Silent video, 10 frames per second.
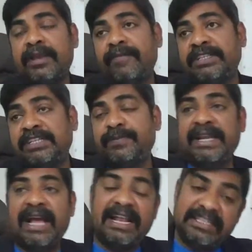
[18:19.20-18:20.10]
which is
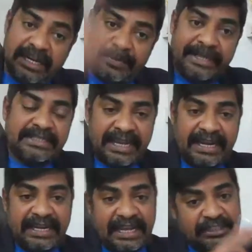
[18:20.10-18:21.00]
being answered by
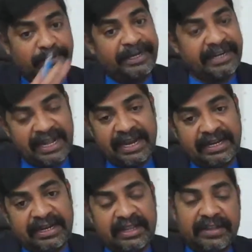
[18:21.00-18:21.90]
site has to be
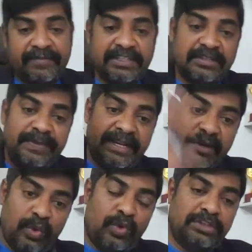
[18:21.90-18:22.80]
tracked, which is being
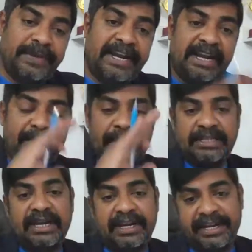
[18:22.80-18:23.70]
closed by data
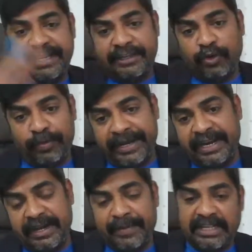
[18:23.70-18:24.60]
manager and reissued by
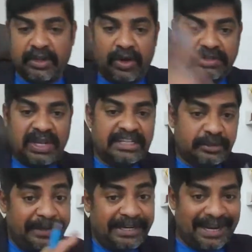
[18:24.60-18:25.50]
data manager also has
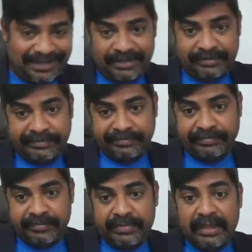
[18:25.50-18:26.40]
to be tracked.
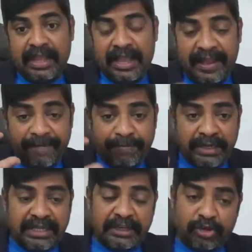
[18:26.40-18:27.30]

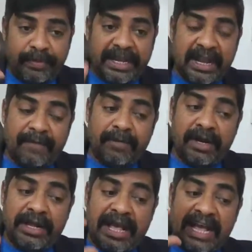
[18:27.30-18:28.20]
Everything should be
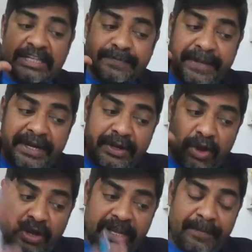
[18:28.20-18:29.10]
covered as per
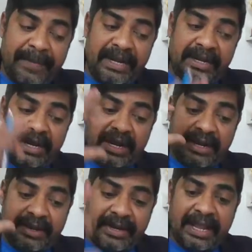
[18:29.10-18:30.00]
documented
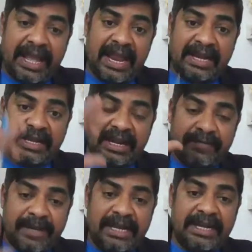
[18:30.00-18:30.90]
and tracked and
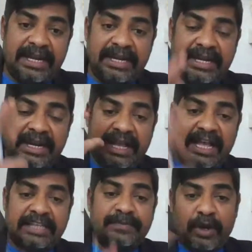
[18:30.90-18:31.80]
validated
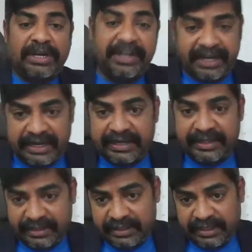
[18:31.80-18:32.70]
as per Audit Trial.
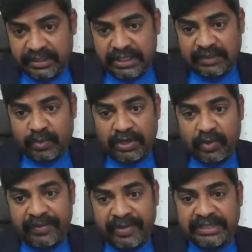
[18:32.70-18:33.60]
So that's what
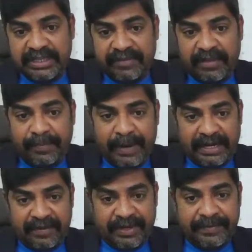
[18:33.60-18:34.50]
21 CFR
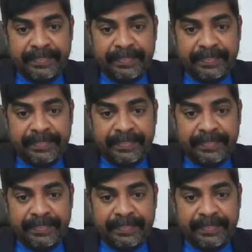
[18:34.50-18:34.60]
Part 11.